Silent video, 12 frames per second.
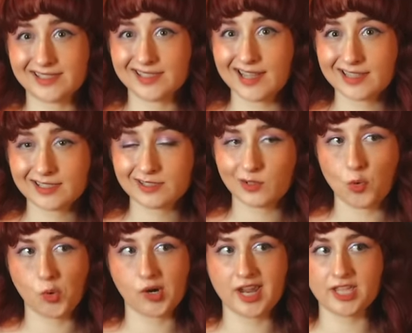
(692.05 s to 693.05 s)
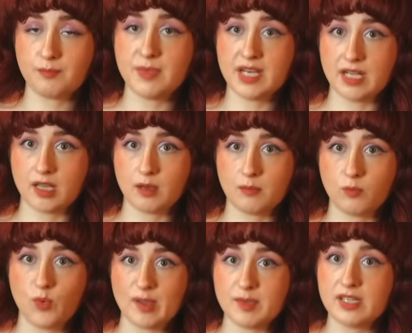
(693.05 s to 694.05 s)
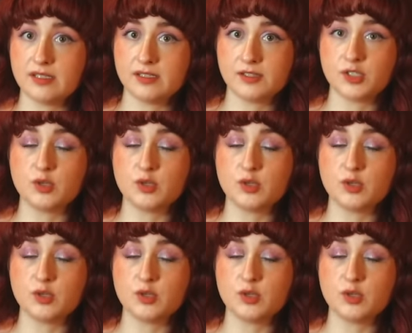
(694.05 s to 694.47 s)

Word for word: 6 or a medium women's,